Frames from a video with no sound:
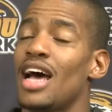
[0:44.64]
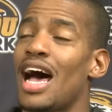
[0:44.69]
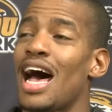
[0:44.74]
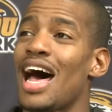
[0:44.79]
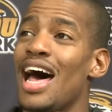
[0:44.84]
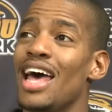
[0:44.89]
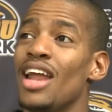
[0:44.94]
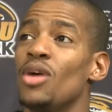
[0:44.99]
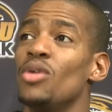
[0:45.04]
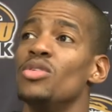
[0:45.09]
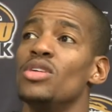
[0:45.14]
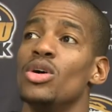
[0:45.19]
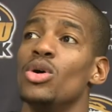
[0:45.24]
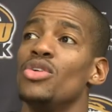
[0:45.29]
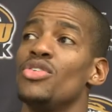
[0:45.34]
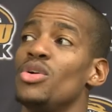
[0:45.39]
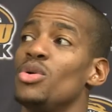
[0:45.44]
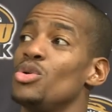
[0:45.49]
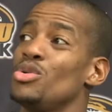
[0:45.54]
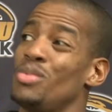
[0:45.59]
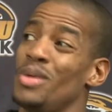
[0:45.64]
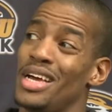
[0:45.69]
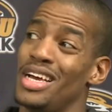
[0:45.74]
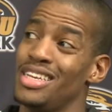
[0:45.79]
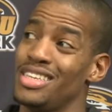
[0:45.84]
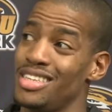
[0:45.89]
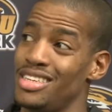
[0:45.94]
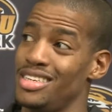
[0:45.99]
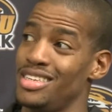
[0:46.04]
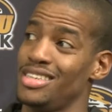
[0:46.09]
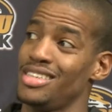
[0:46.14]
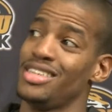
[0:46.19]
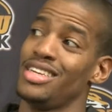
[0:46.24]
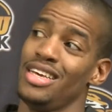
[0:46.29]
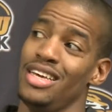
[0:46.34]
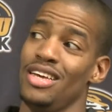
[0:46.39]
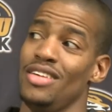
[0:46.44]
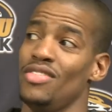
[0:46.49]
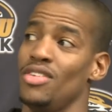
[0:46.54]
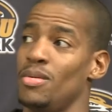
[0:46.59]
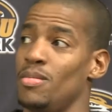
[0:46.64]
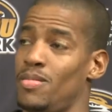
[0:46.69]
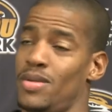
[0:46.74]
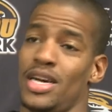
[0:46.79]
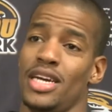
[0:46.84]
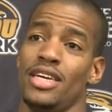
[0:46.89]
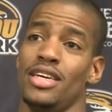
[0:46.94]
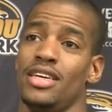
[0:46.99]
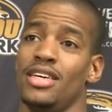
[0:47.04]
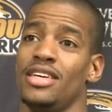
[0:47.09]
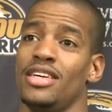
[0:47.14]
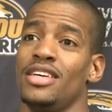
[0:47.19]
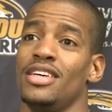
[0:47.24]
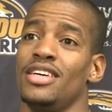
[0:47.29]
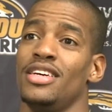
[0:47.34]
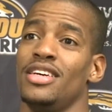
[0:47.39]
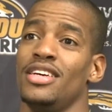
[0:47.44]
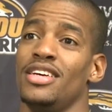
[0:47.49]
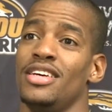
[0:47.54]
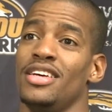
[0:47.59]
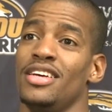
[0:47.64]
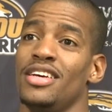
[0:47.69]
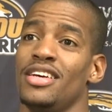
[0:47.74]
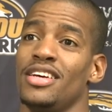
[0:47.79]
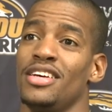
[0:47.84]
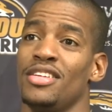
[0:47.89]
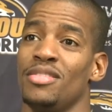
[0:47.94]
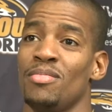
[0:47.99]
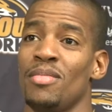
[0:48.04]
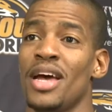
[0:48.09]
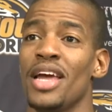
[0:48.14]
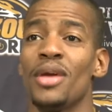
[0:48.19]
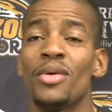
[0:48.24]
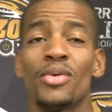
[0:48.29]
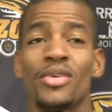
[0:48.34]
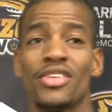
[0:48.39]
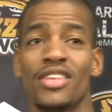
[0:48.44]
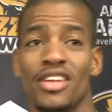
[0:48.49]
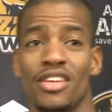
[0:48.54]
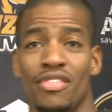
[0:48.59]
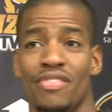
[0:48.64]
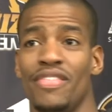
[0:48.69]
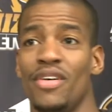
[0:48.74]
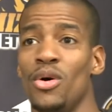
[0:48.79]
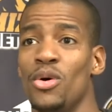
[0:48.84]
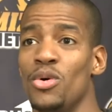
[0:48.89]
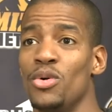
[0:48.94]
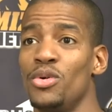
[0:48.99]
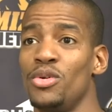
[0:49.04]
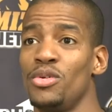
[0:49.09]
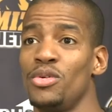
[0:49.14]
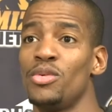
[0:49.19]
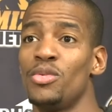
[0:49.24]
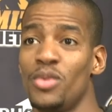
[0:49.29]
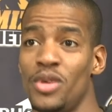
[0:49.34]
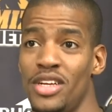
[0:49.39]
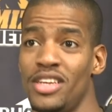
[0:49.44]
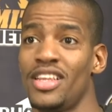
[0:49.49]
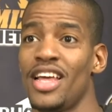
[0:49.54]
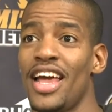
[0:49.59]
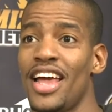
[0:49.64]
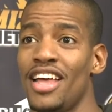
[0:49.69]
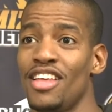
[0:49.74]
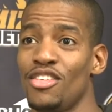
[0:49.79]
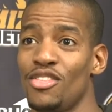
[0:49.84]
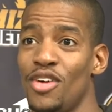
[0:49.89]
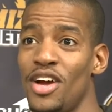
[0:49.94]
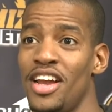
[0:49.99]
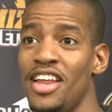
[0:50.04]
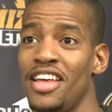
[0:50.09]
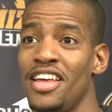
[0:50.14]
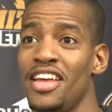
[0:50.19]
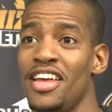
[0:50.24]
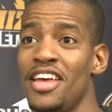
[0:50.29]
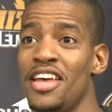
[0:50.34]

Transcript: I don't know if he was passing to Steve or Mike, because Mike was in the fold with his hands ready.